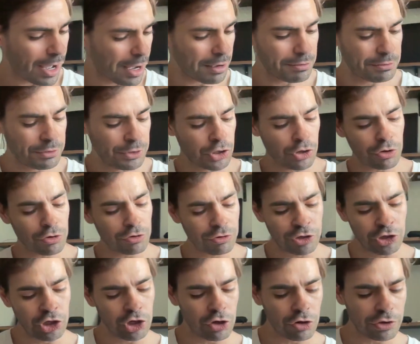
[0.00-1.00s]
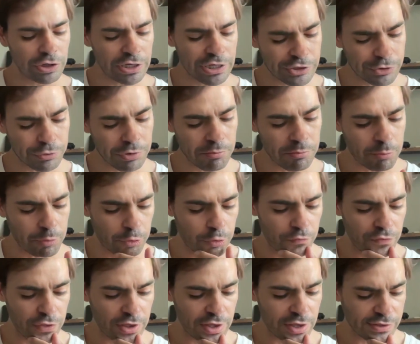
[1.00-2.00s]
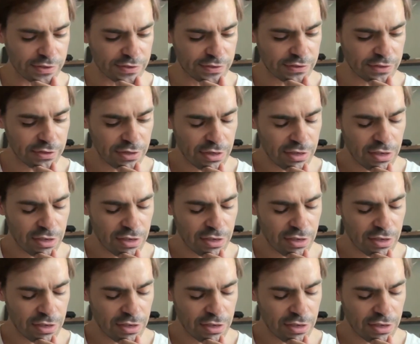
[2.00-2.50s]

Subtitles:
No need to improve this.